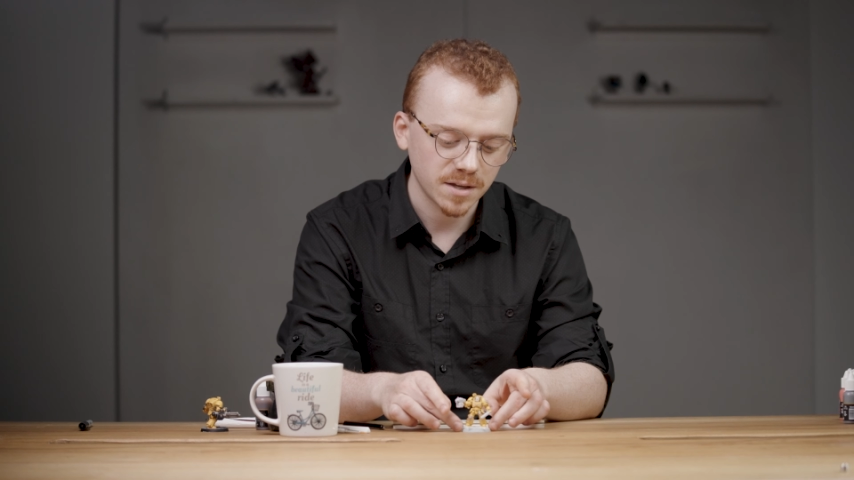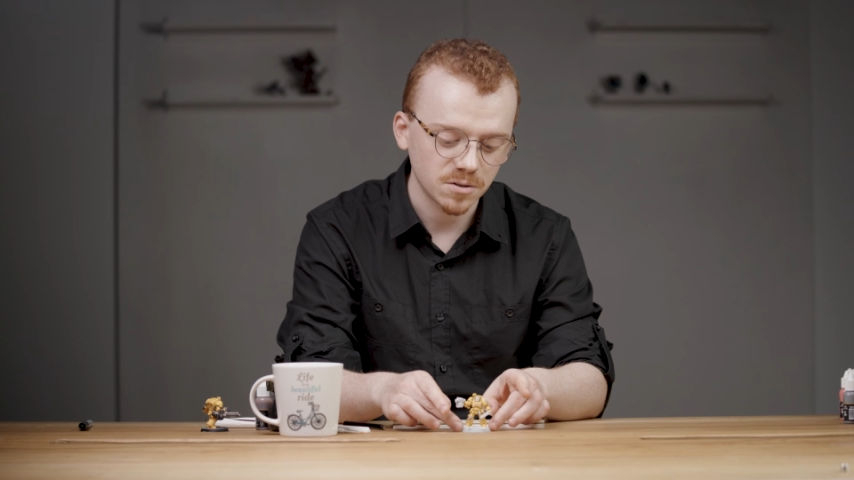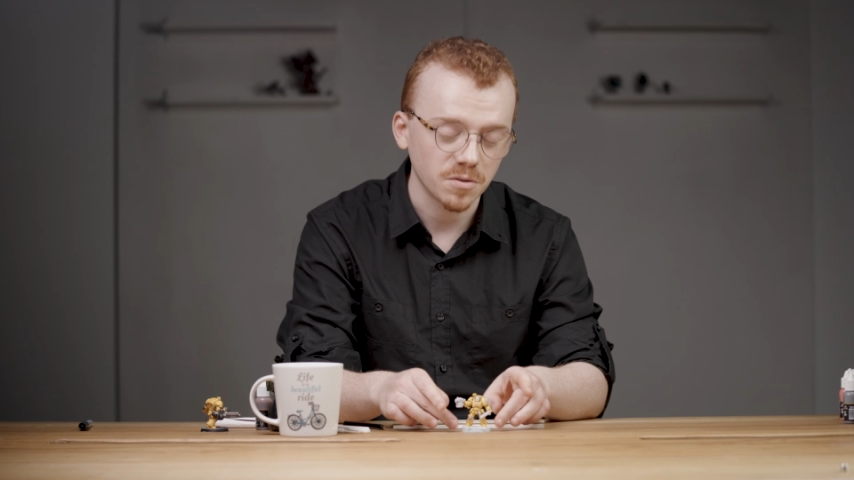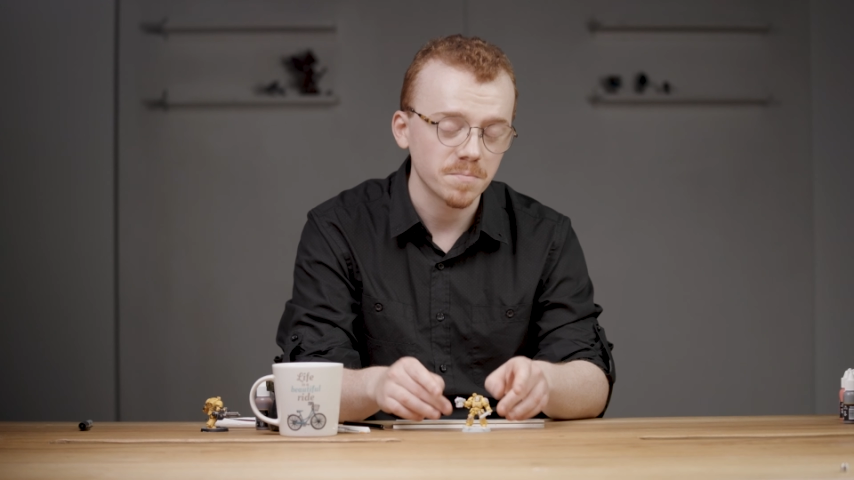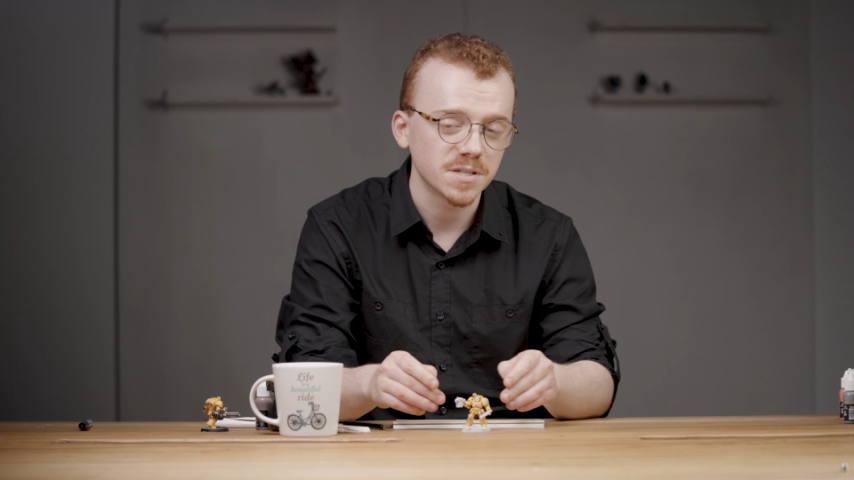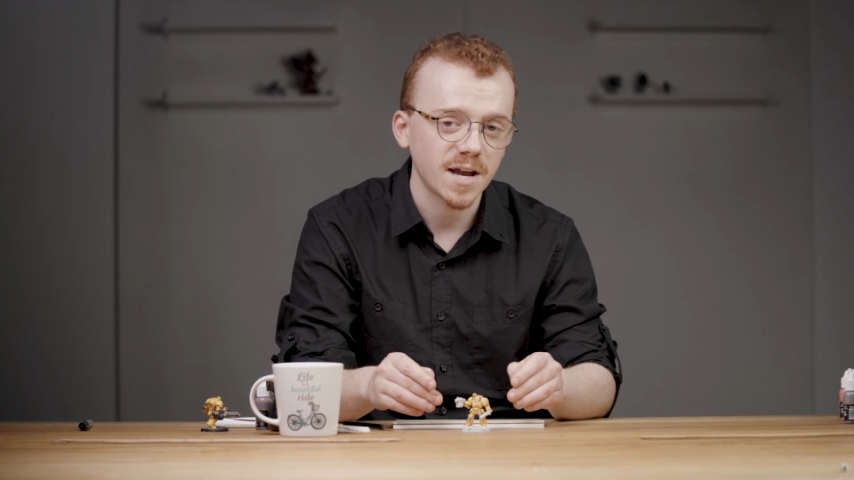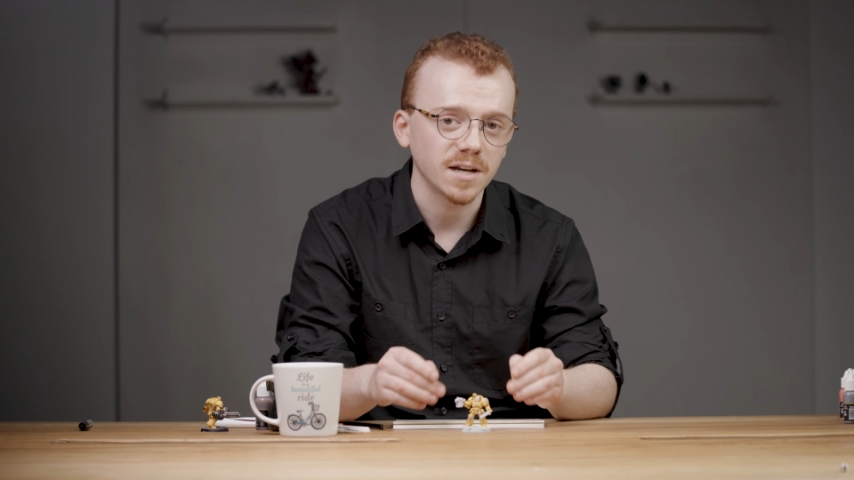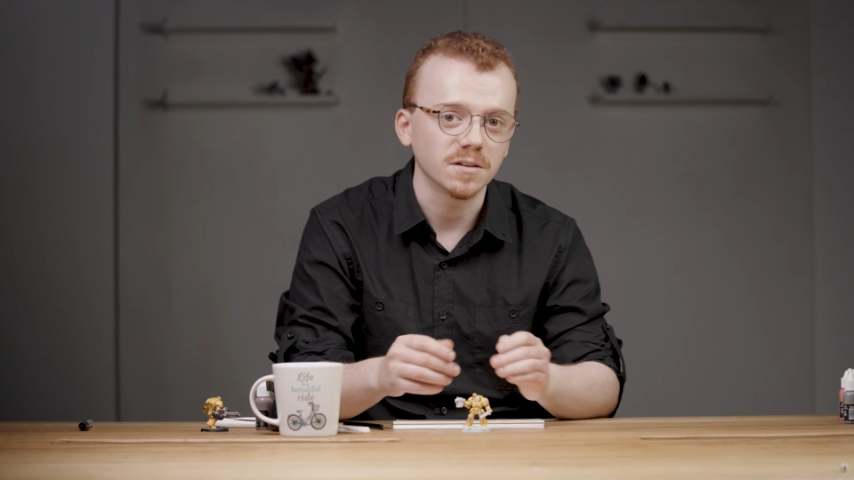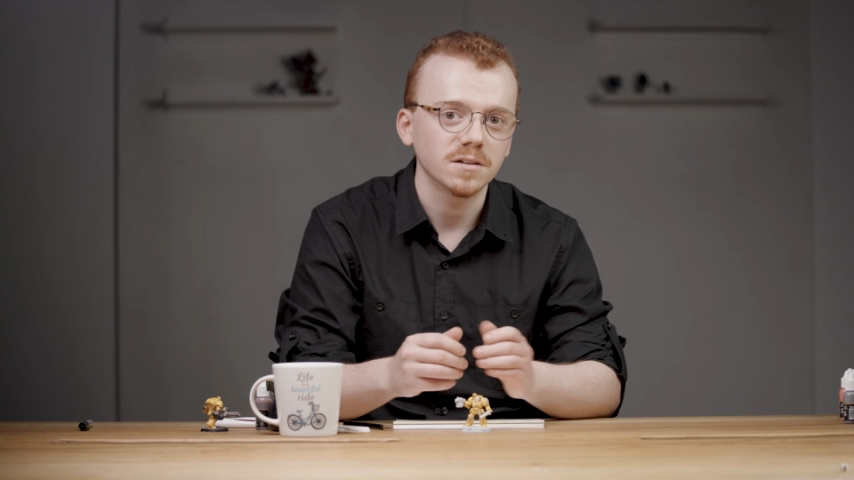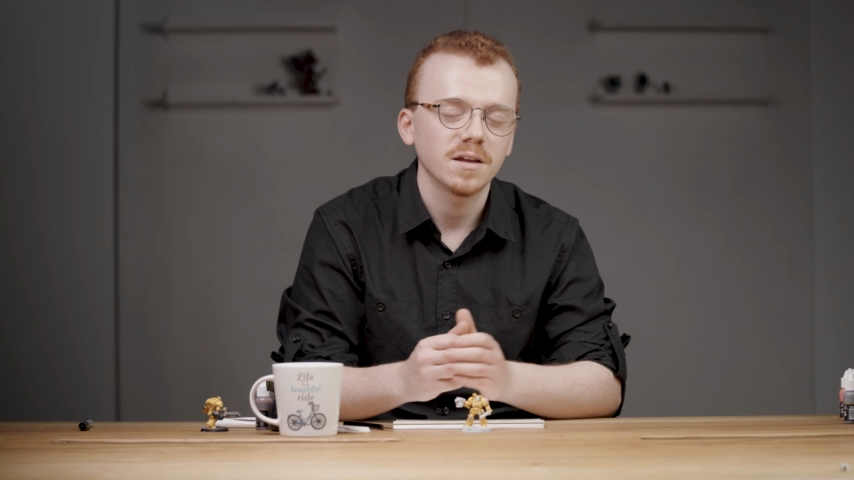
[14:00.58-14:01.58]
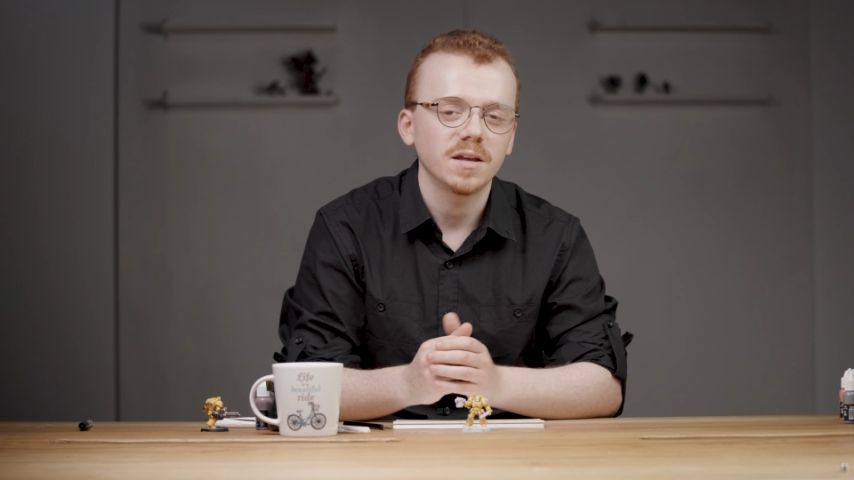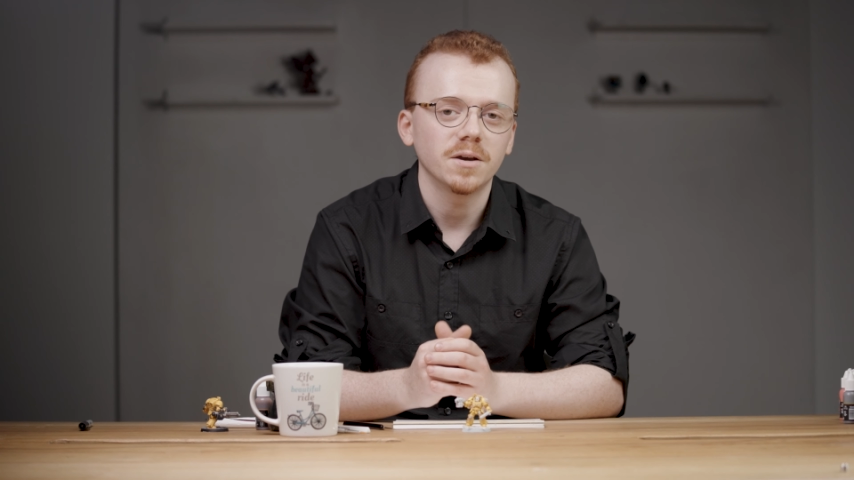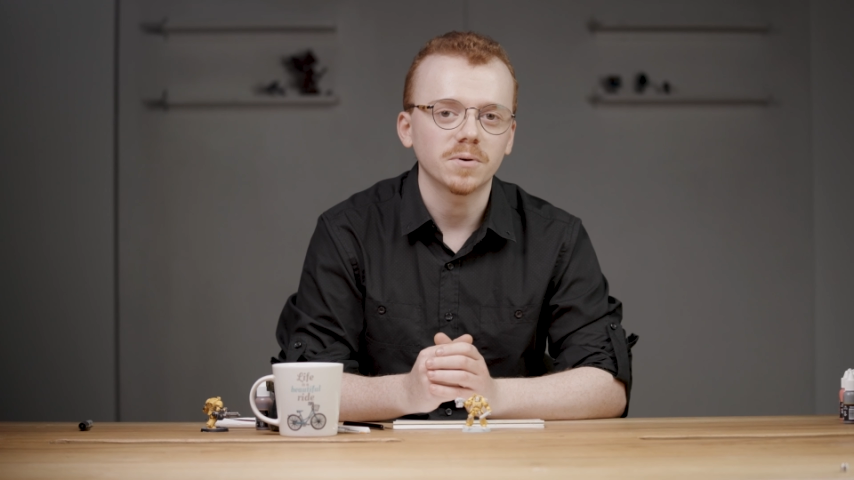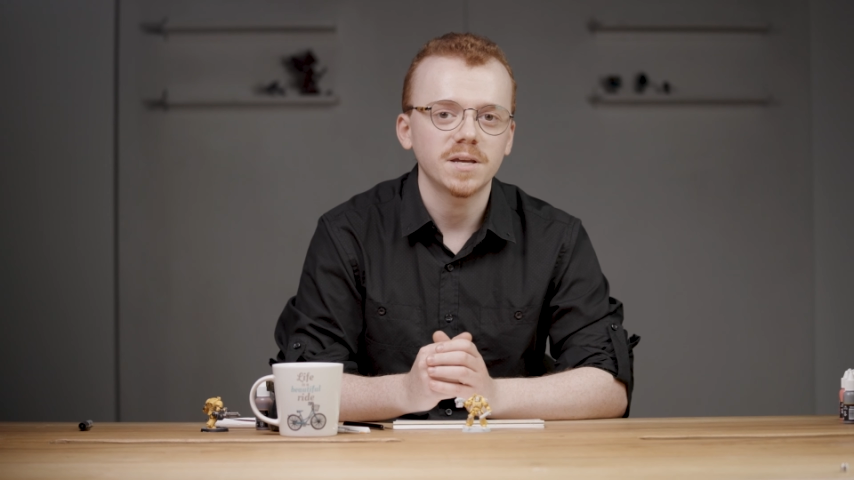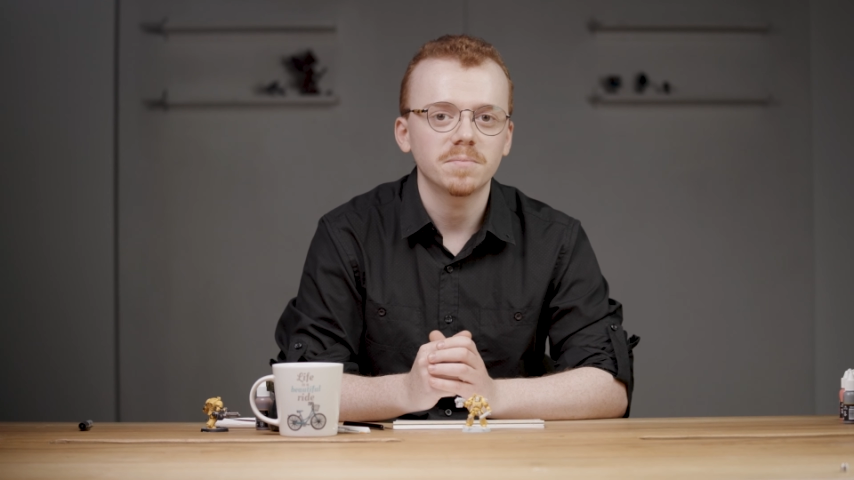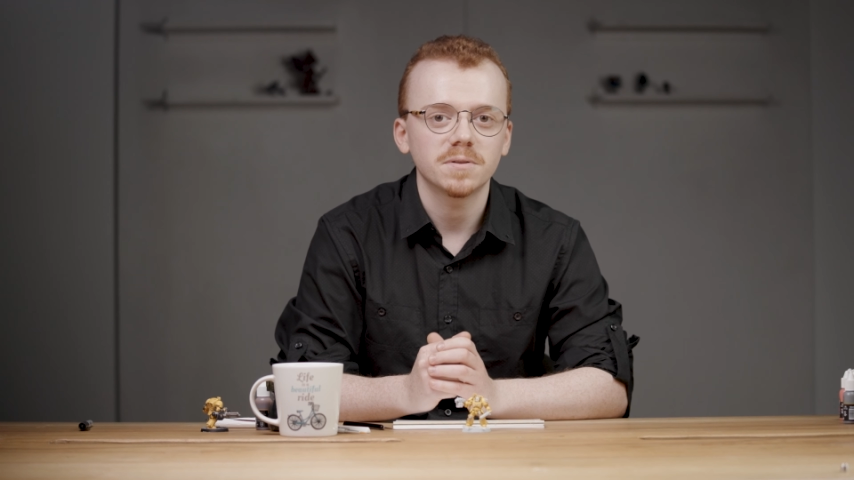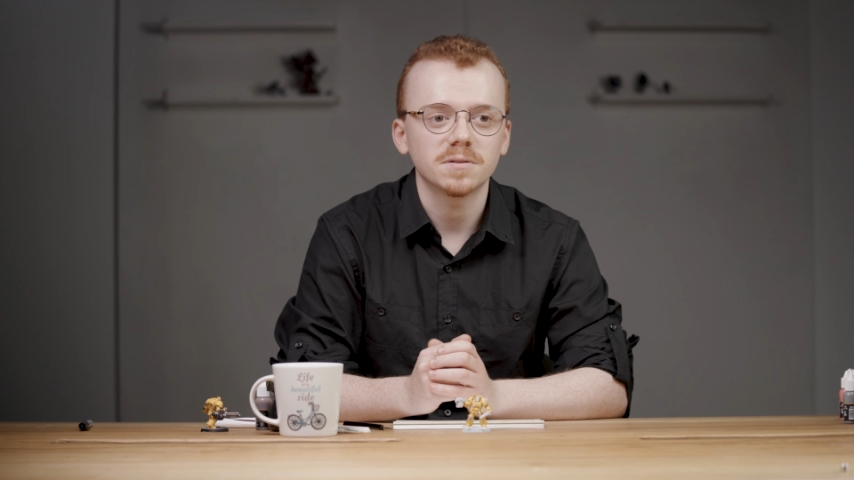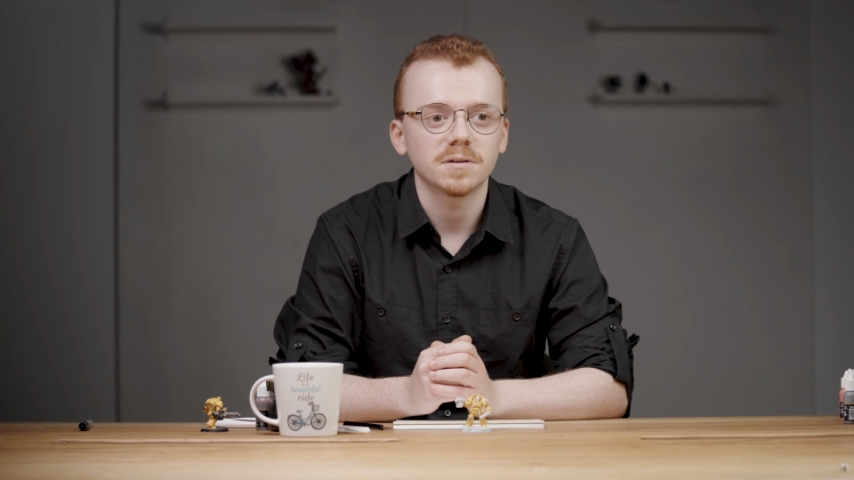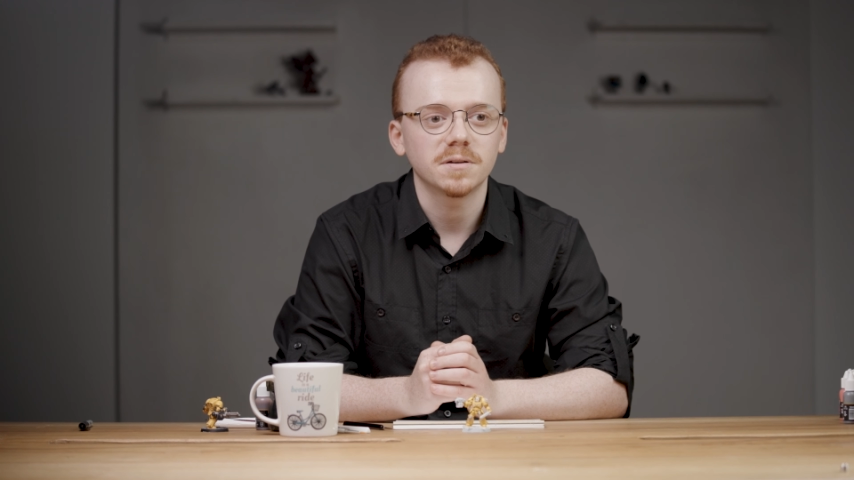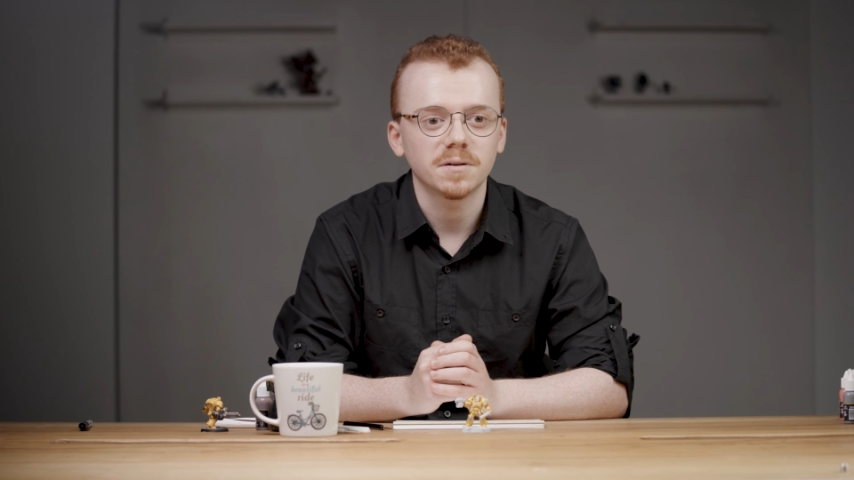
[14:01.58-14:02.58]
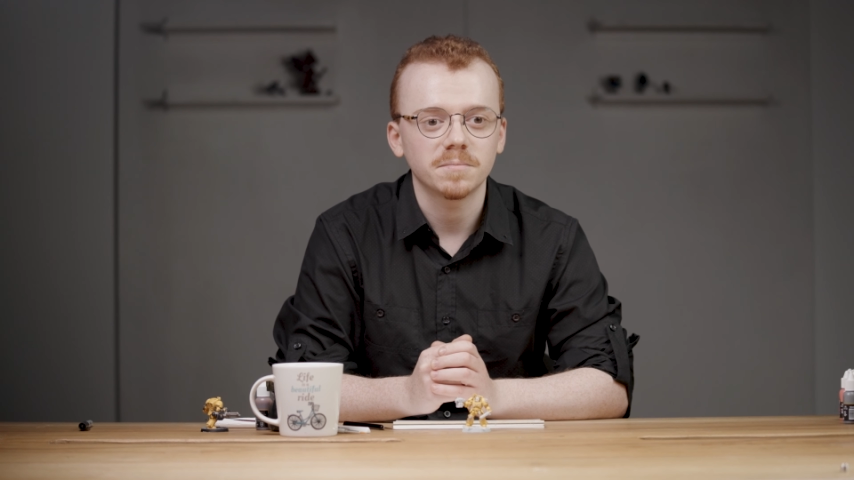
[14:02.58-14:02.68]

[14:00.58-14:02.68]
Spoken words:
and on the medallion, it will keep the